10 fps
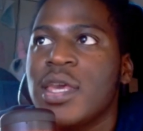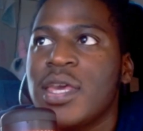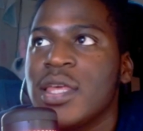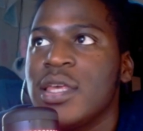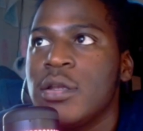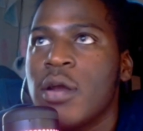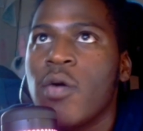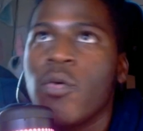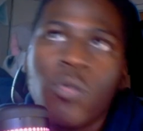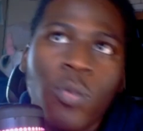you
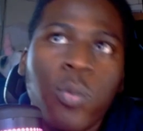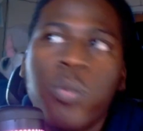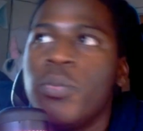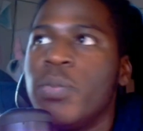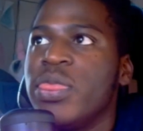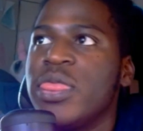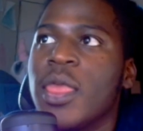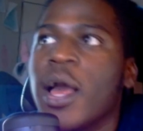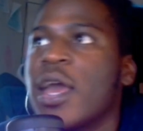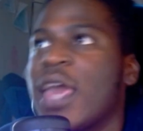know,
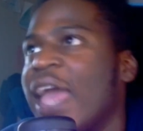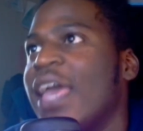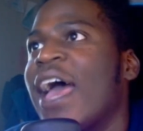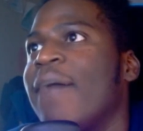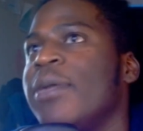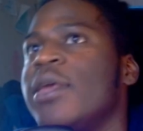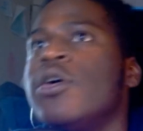can't happen.